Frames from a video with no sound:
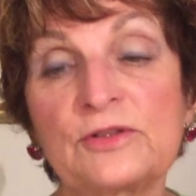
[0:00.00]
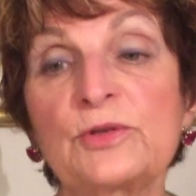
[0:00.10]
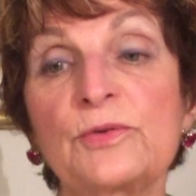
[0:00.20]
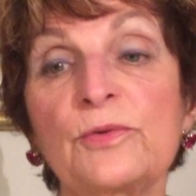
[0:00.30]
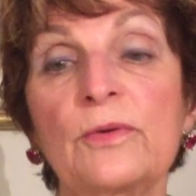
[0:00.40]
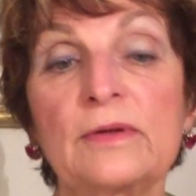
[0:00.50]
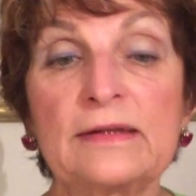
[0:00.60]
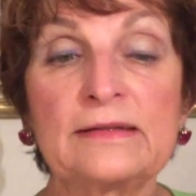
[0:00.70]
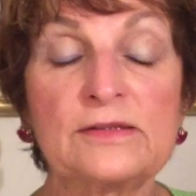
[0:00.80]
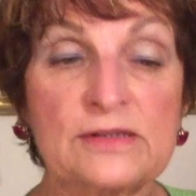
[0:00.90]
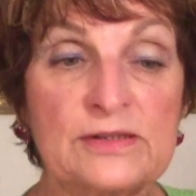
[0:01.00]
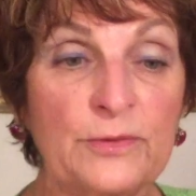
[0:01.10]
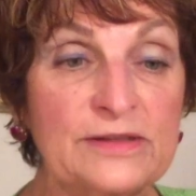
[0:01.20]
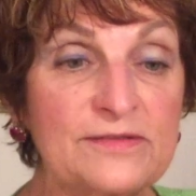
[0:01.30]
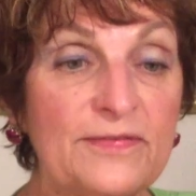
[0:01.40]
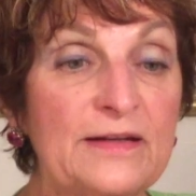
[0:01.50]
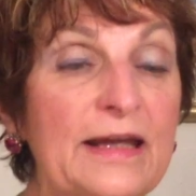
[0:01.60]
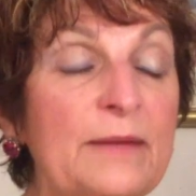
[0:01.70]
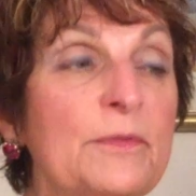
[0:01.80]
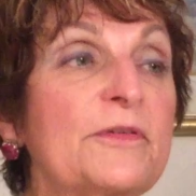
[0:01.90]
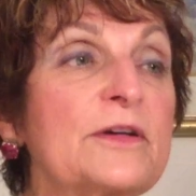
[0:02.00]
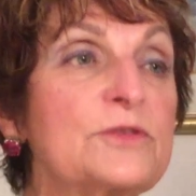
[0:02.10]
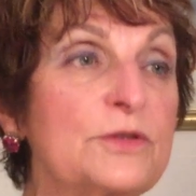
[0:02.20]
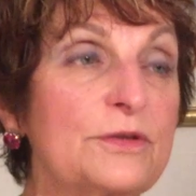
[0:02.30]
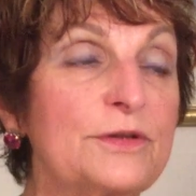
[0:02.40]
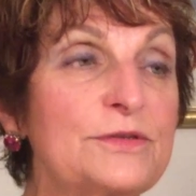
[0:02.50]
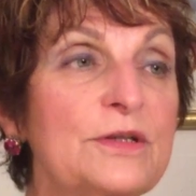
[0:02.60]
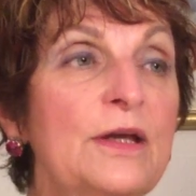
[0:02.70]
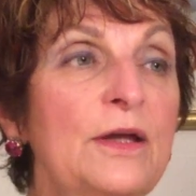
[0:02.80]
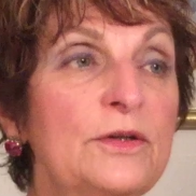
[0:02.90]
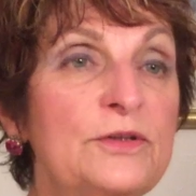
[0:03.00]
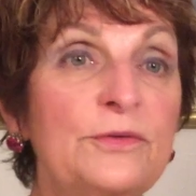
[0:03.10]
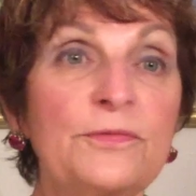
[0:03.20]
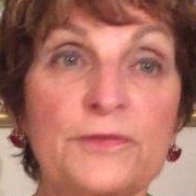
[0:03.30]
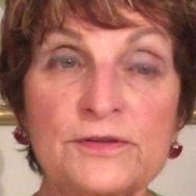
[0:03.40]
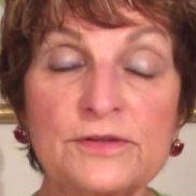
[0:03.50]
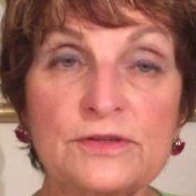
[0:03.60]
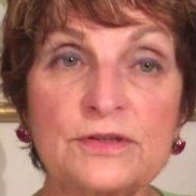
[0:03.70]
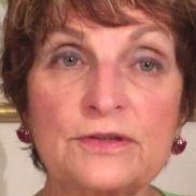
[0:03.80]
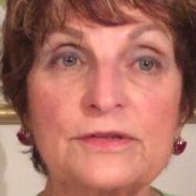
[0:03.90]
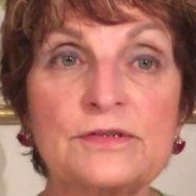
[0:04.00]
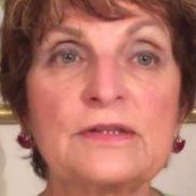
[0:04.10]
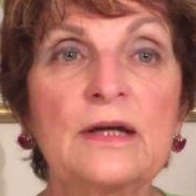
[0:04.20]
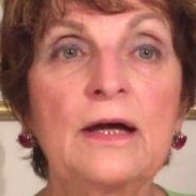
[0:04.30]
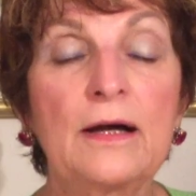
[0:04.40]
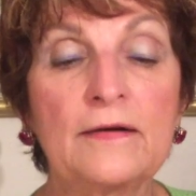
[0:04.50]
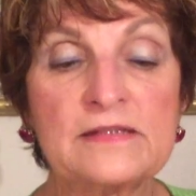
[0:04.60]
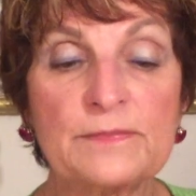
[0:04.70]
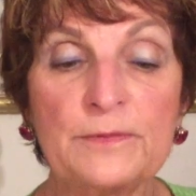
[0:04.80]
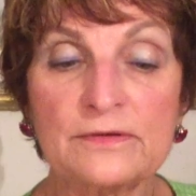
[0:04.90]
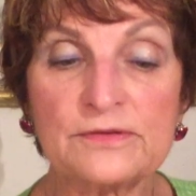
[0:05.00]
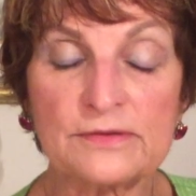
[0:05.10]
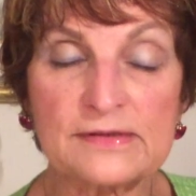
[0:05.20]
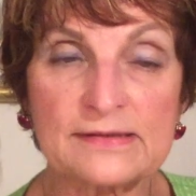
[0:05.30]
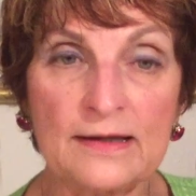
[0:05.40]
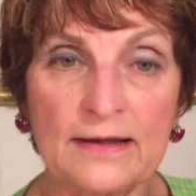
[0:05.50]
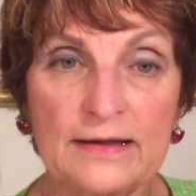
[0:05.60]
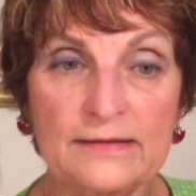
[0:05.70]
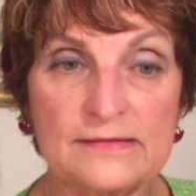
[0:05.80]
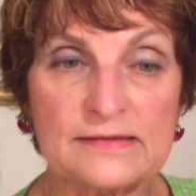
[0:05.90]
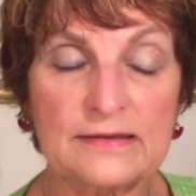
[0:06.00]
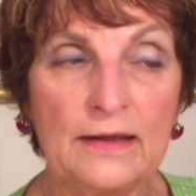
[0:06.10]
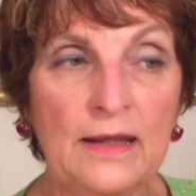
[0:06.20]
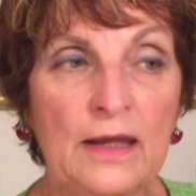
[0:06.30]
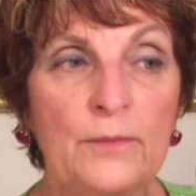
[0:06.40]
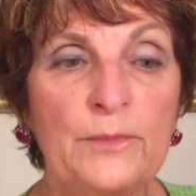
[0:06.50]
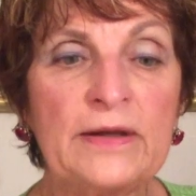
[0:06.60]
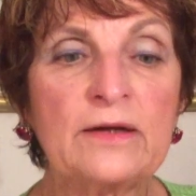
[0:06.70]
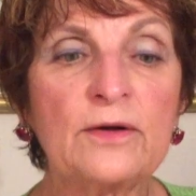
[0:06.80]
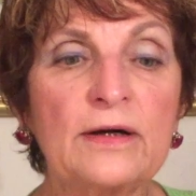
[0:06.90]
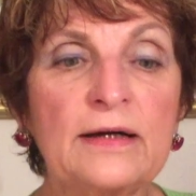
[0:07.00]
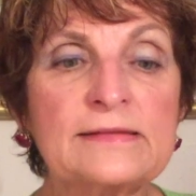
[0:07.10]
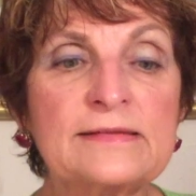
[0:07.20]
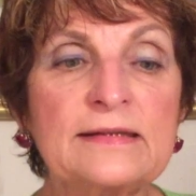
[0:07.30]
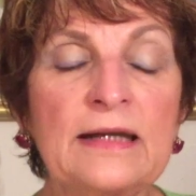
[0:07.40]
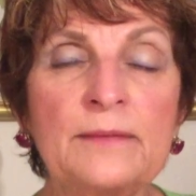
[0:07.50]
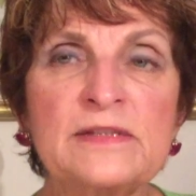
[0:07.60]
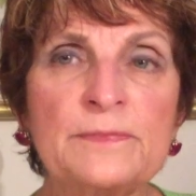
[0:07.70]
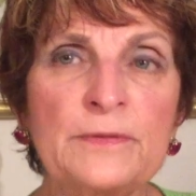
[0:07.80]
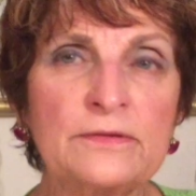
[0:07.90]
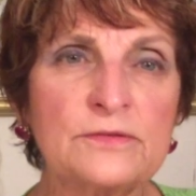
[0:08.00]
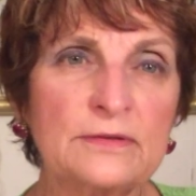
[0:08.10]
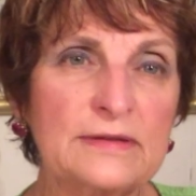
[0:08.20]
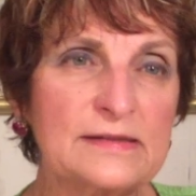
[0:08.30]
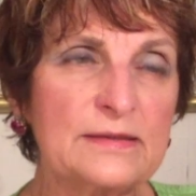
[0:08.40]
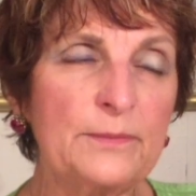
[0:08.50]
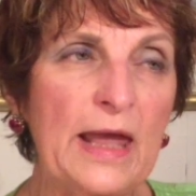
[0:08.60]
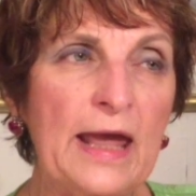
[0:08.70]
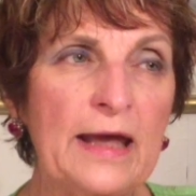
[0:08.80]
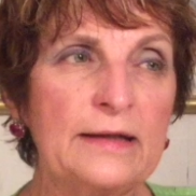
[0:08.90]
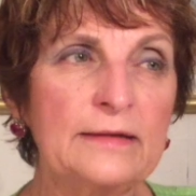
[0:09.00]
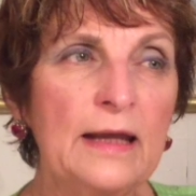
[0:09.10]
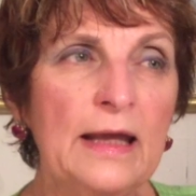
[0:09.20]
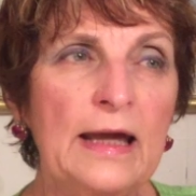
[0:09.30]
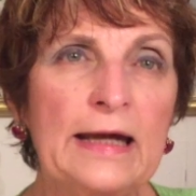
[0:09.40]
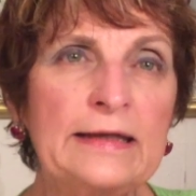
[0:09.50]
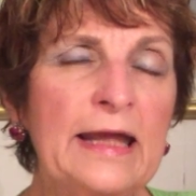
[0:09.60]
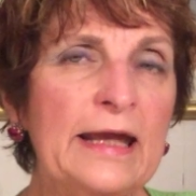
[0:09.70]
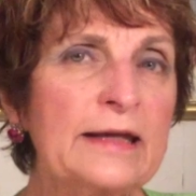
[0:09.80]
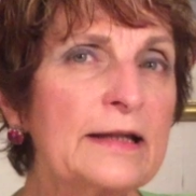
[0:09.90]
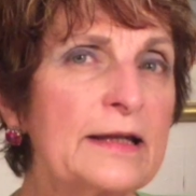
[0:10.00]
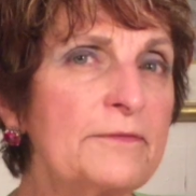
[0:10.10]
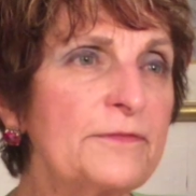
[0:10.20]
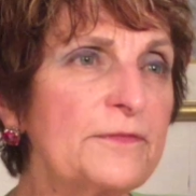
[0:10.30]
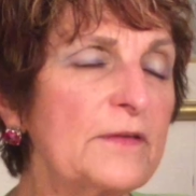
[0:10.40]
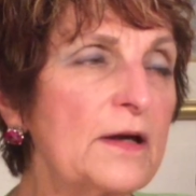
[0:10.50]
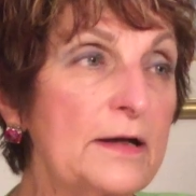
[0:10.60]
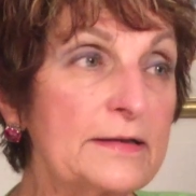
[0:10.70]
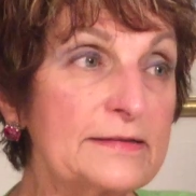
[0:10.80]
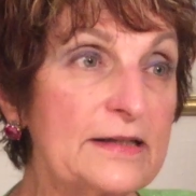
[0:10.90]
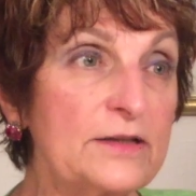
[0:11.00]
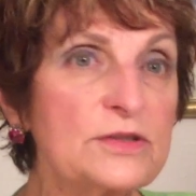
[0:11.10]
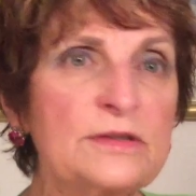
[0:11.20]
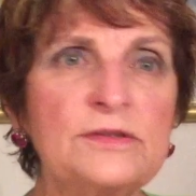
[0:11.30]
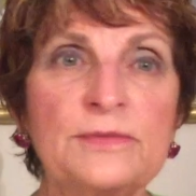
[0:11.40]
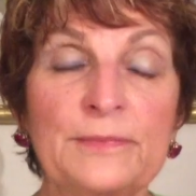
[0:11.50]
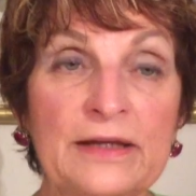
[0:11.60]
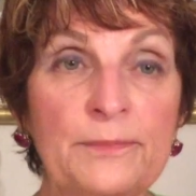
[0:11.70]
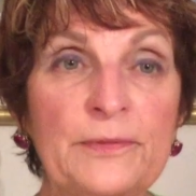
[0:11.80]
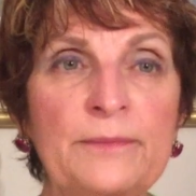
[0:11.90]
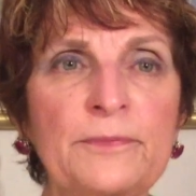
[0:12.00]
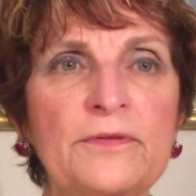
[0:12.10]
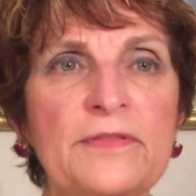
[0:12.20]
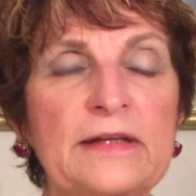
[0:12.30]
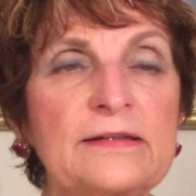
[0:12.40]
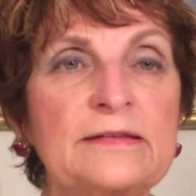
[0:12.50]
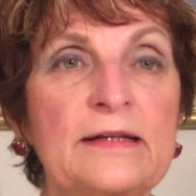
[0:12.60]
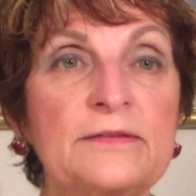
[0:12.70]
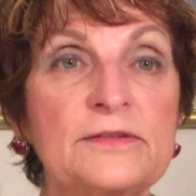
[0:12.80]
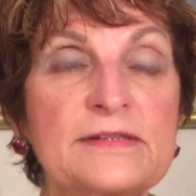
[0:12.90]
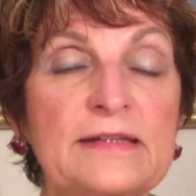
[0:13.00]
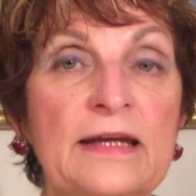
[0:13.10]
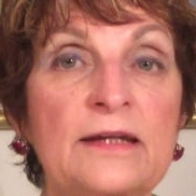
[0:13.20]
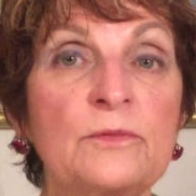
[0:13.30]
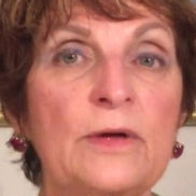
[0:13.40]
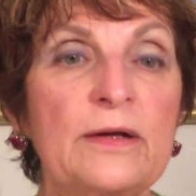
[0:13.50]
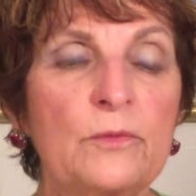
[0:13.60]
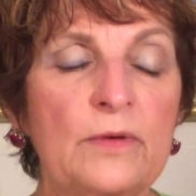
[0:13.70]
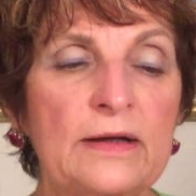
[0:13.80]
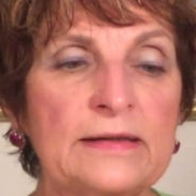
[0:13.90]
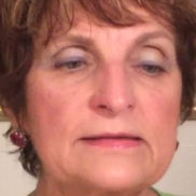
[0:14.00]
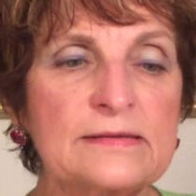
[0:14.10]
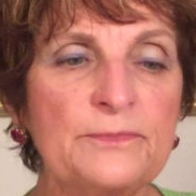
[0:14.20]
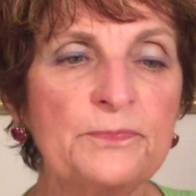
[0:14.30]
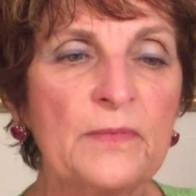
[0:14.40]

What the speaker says: to switch the name of our church to First Church of Spiritual Science, because the name Spiritualism had a negative connotation to many people. They didn't understand what it was.